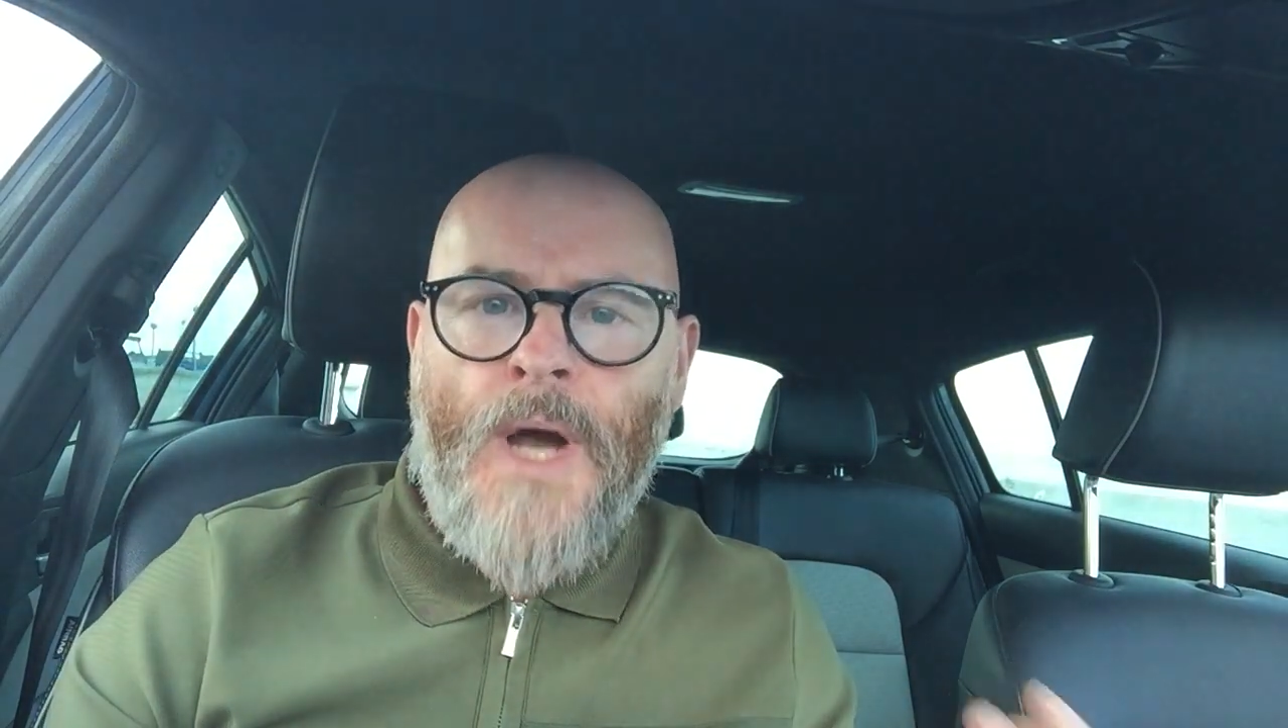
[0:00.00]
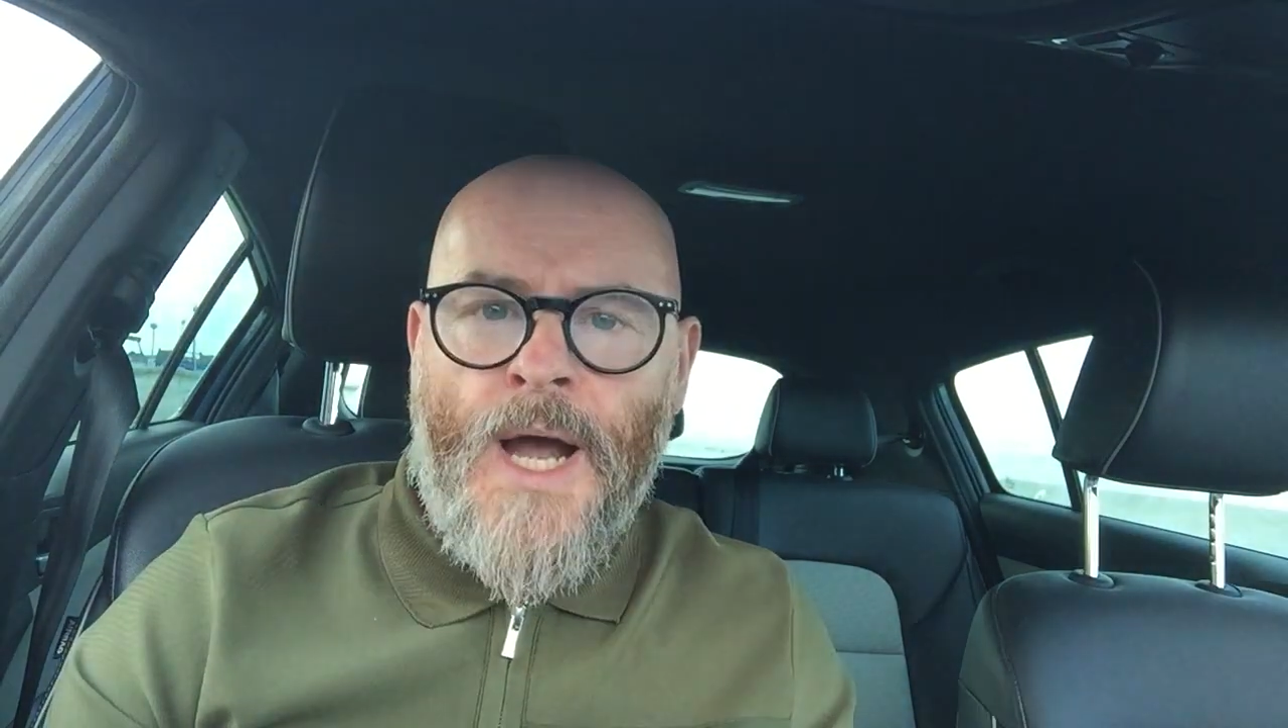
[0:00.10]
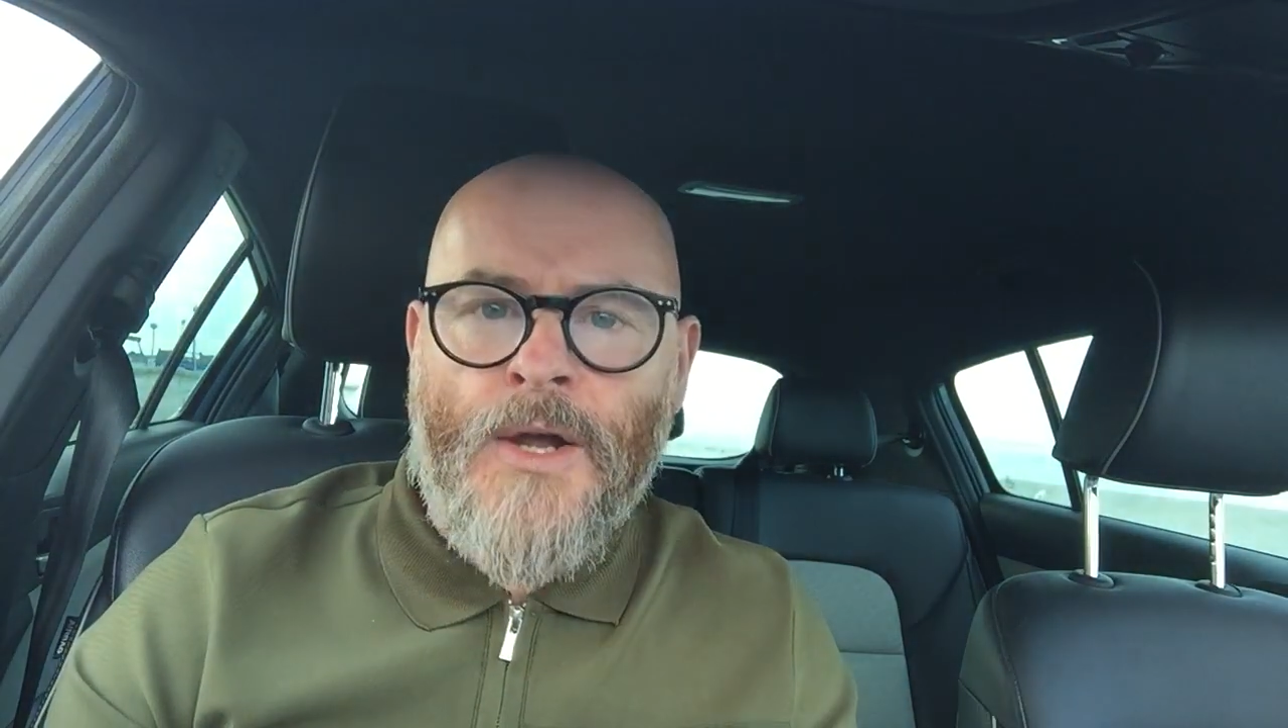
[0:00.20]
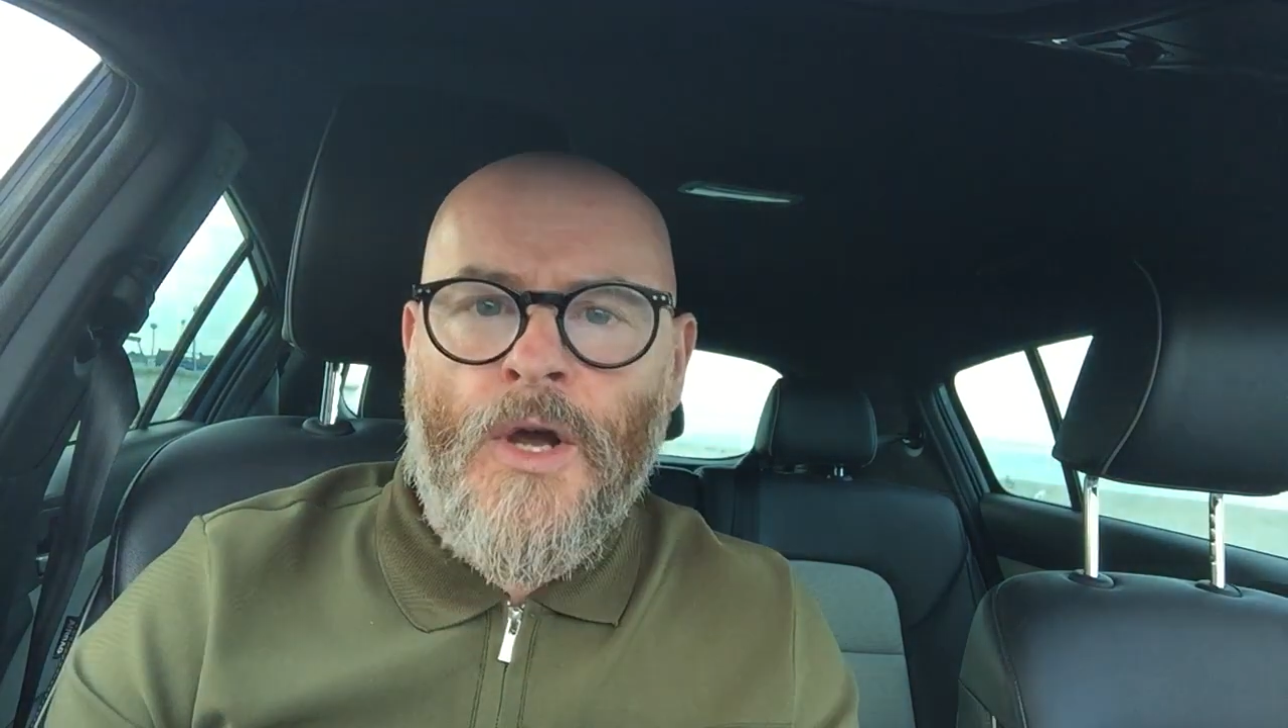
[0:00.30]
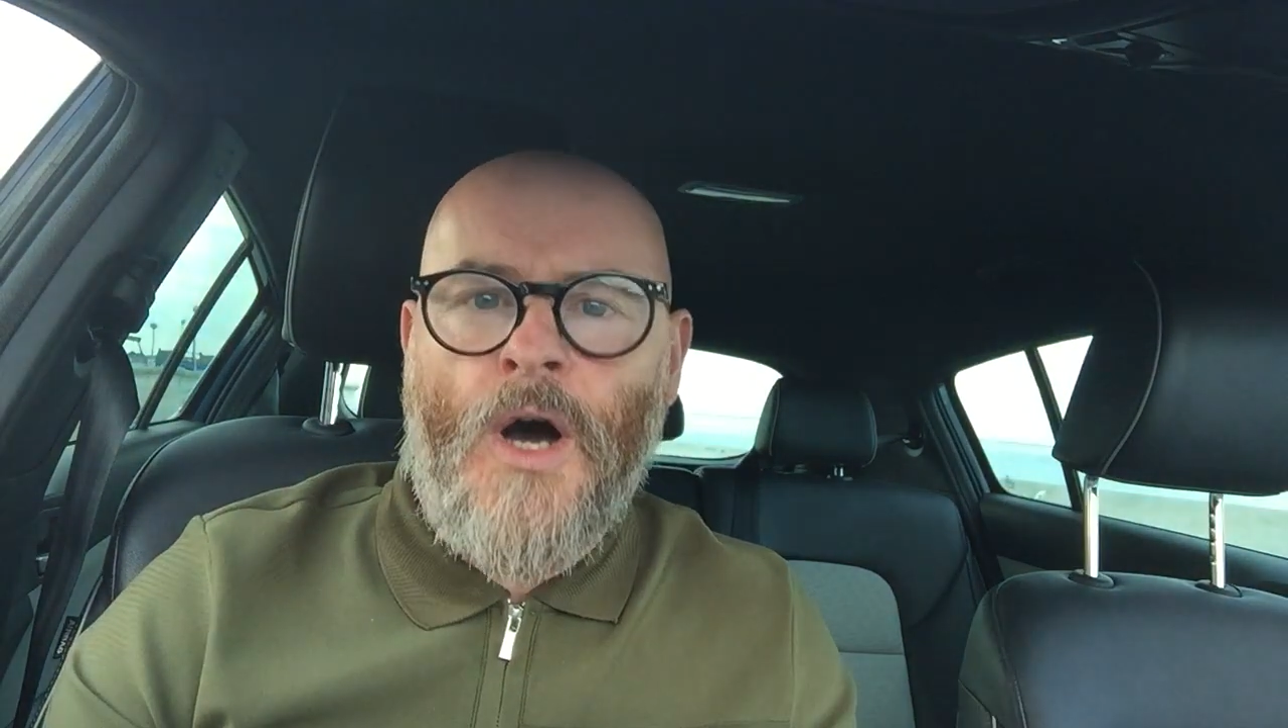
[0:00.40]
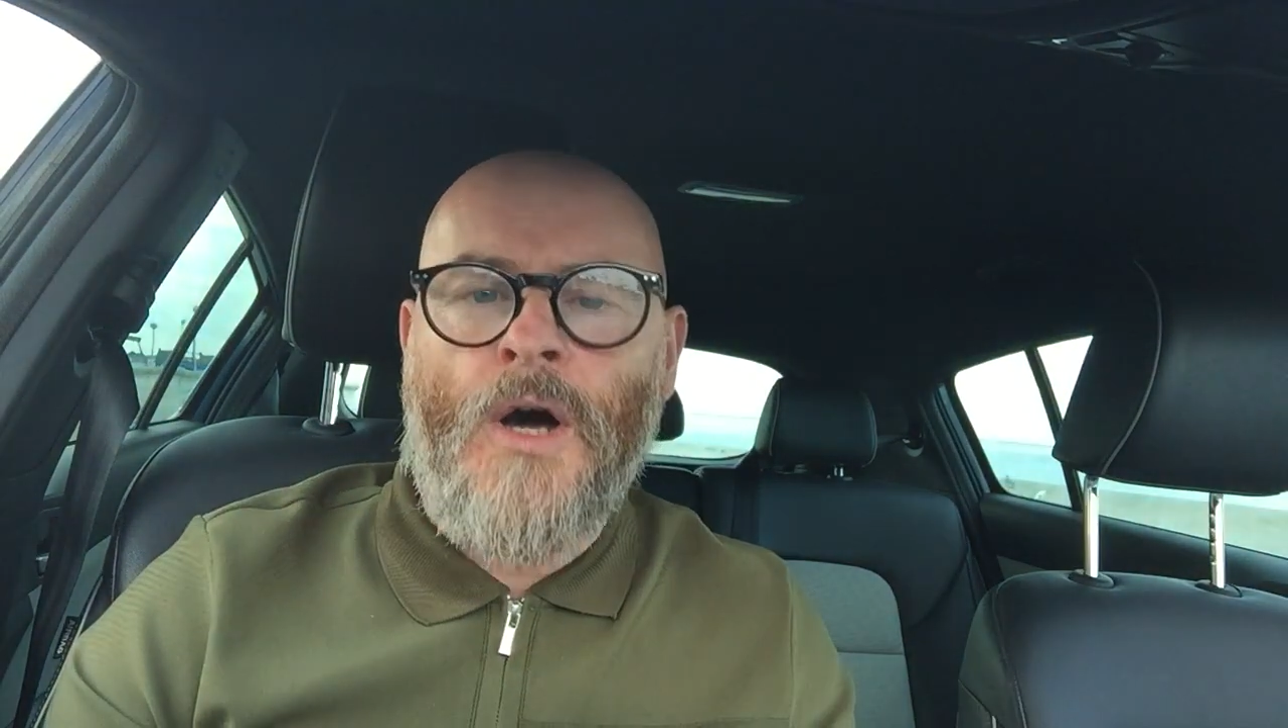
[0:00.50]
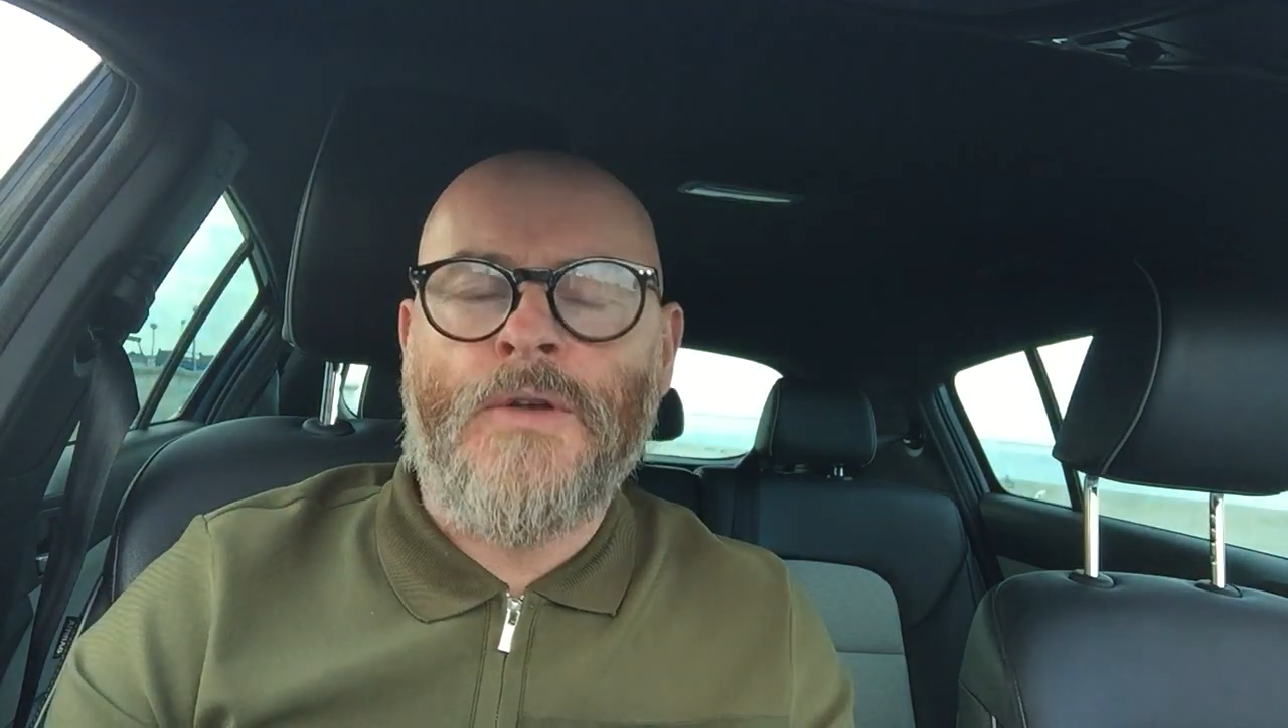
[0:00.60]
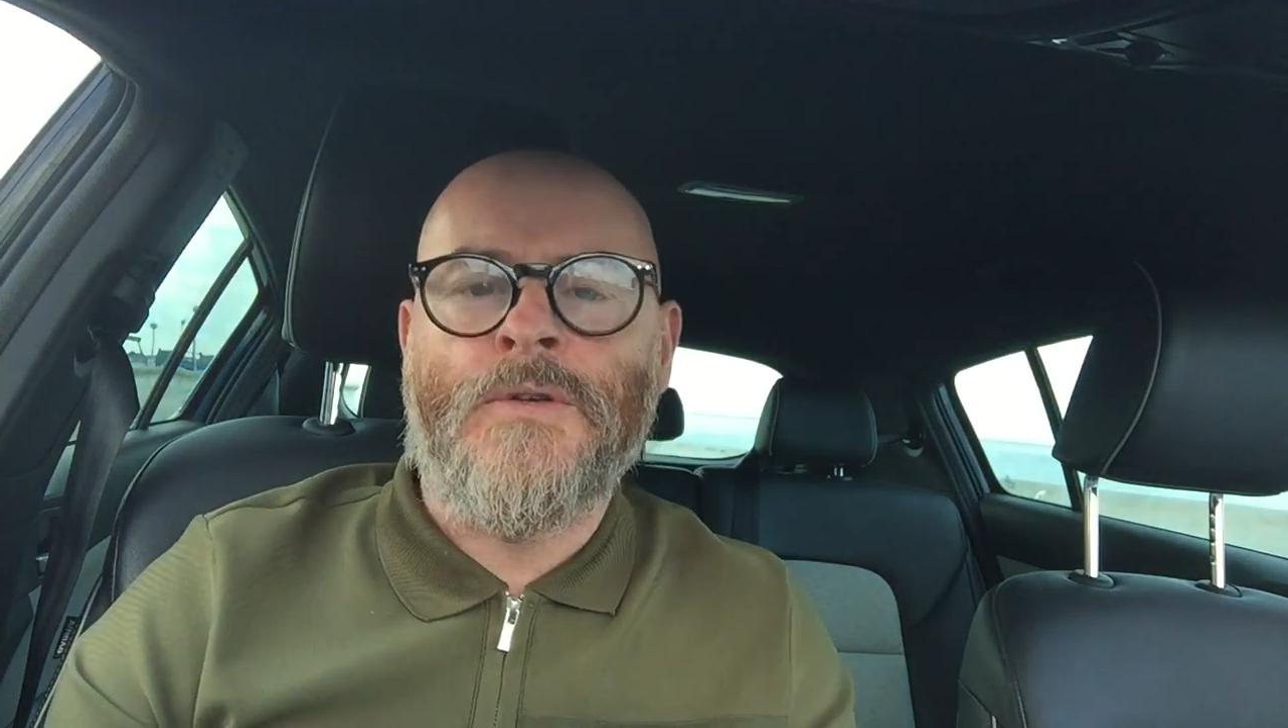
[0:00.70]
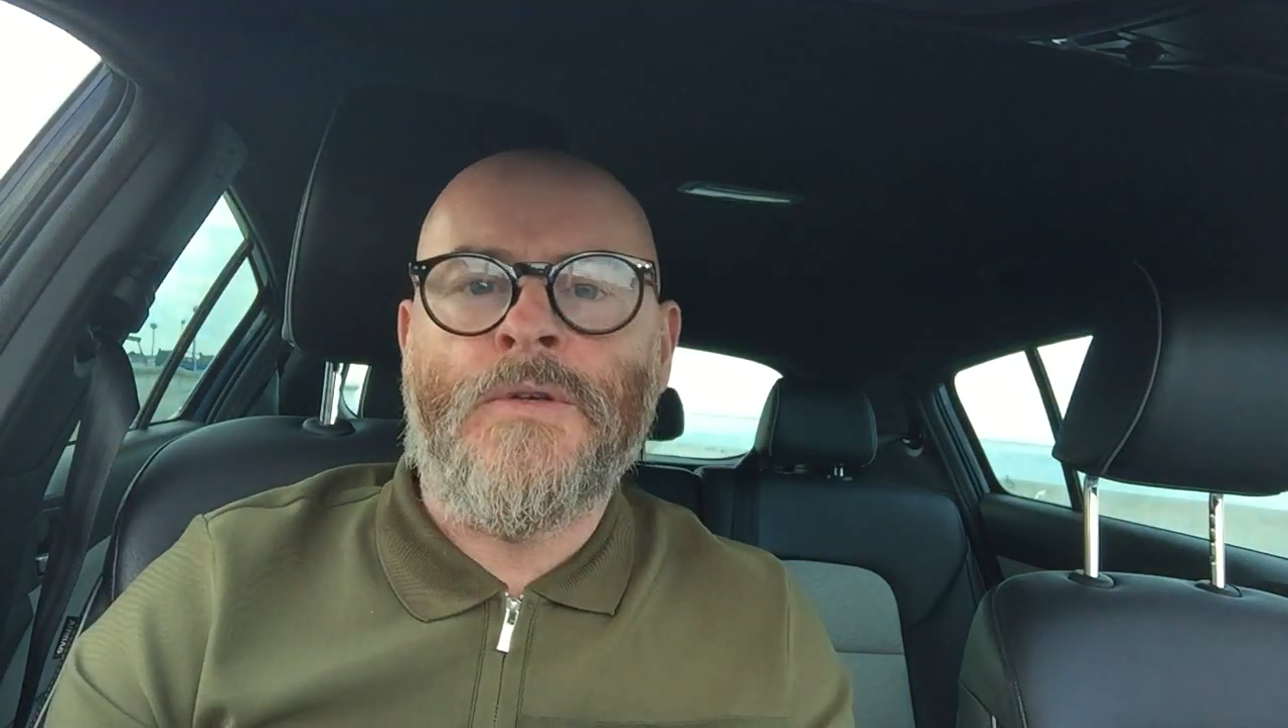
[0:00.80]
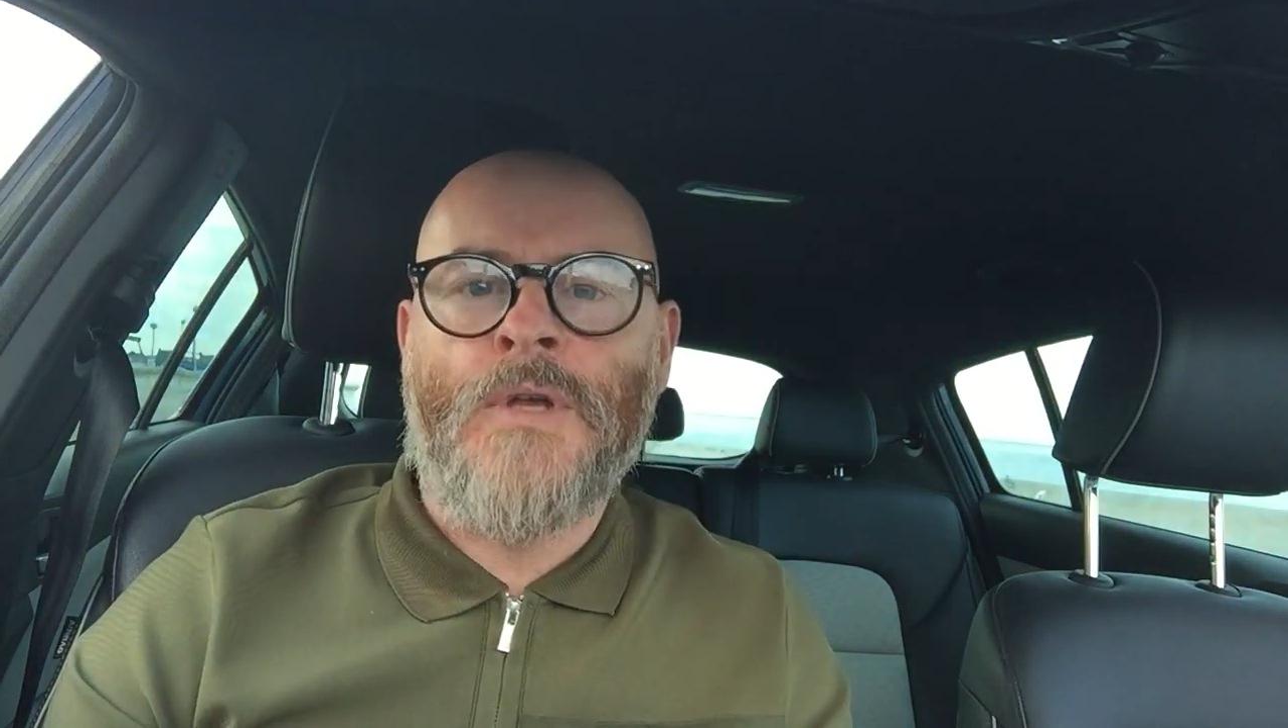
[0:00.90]
our
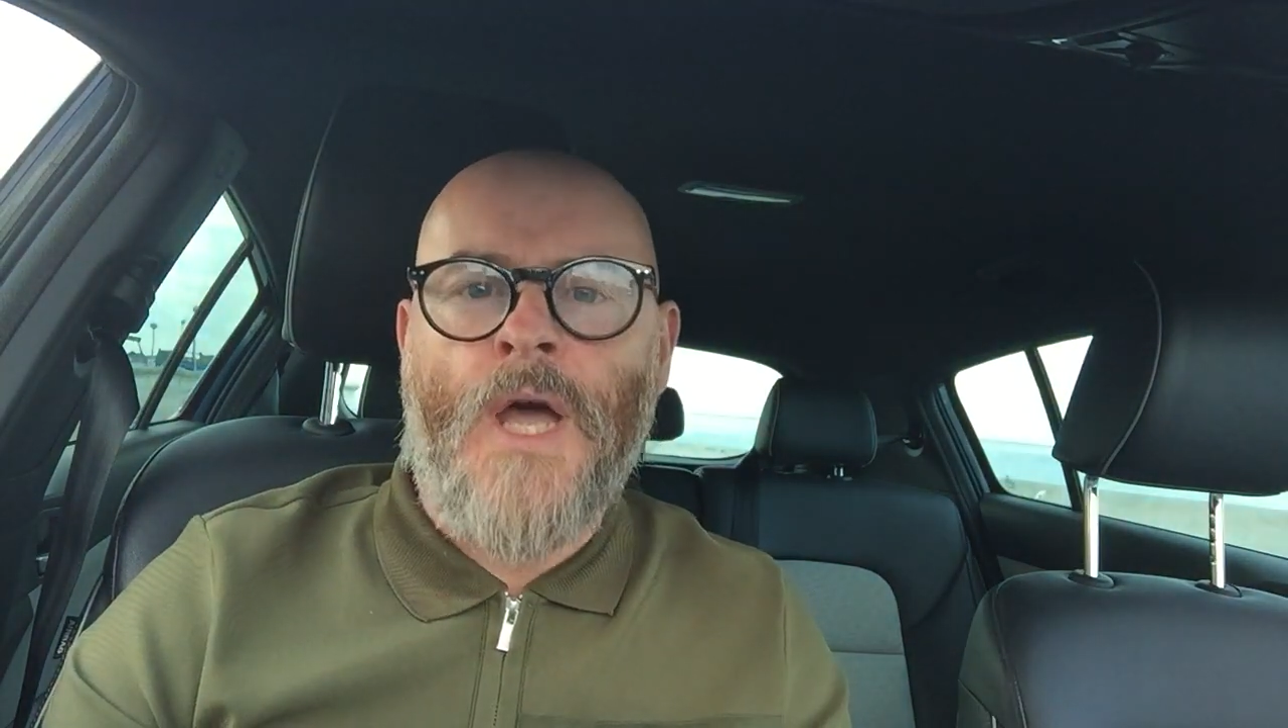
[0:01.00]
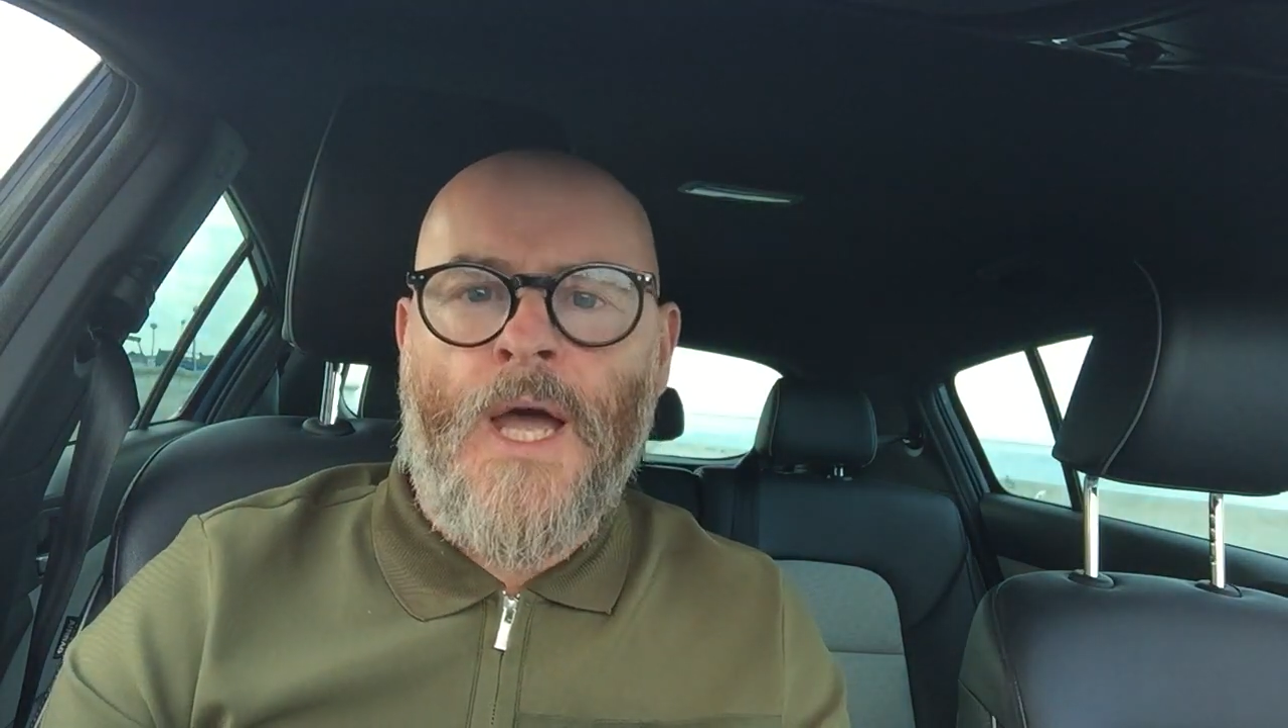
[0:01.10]
garden